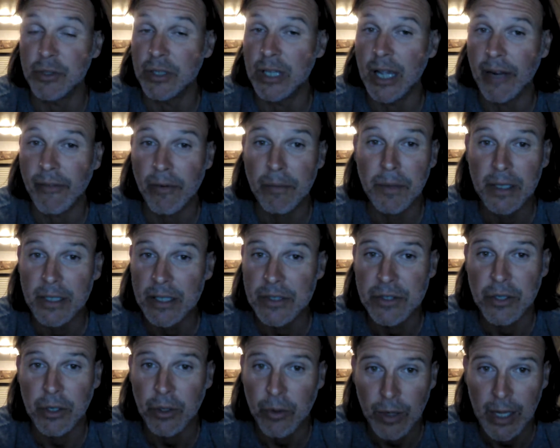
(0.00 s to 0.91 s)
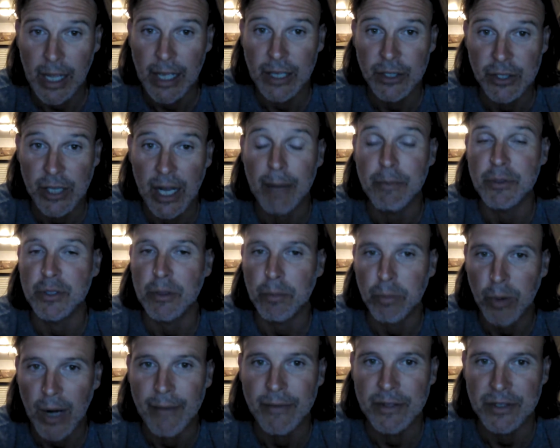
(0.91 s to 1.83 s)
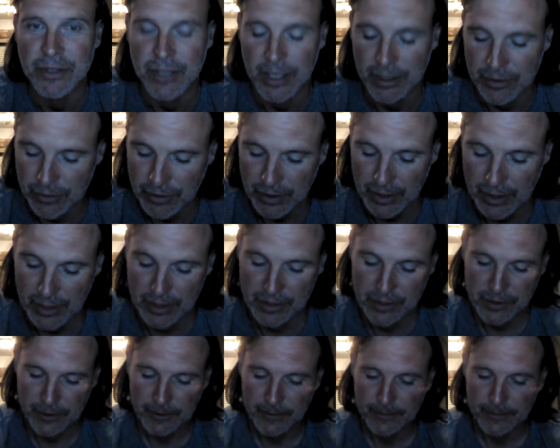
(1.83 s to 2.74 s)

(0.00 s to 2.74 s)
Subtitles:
Government doesn't create jobs, the private sector does.